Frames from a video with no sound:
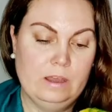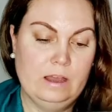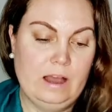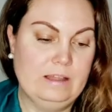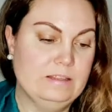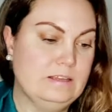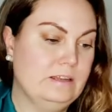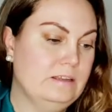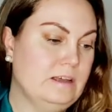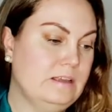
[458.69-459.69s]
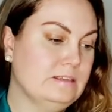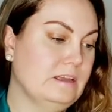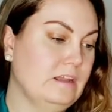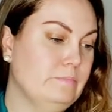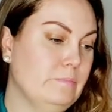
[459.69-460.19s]
Hand sanitizer
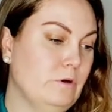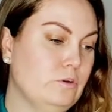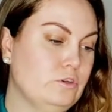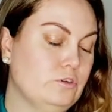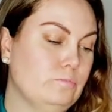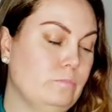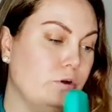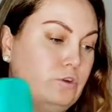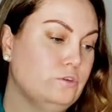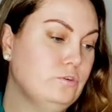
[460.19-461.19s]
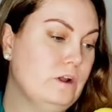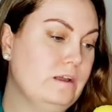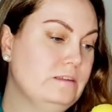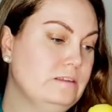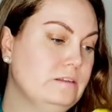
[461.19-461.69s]
can be
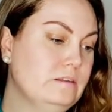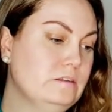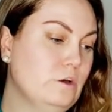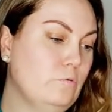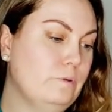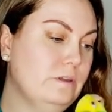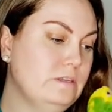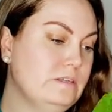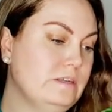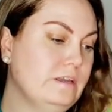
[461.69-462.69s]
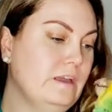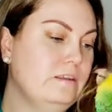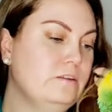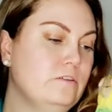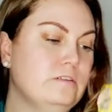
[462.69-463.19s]
moisturized, soaping, sticky,
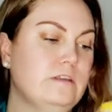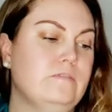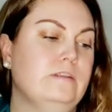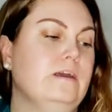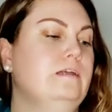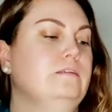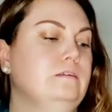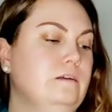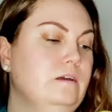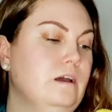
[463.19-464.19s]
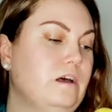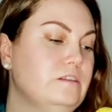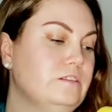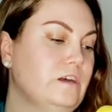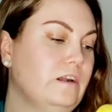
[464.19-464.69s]
and don't even get
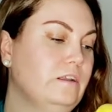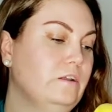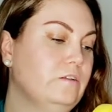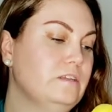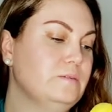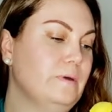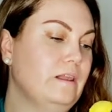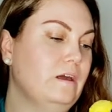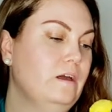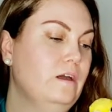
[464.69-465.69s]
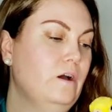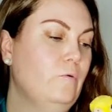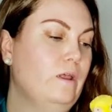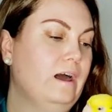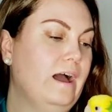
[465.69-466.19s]
us started on the smell.
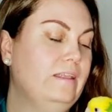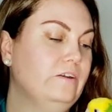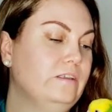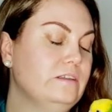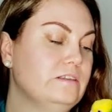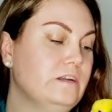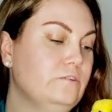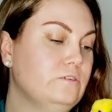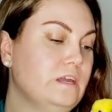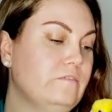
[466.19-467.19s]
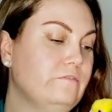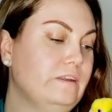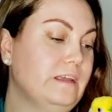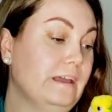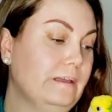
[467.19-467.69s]
Well, Hanred is here to save the
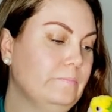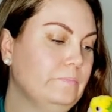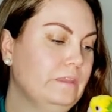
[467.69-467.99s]
day.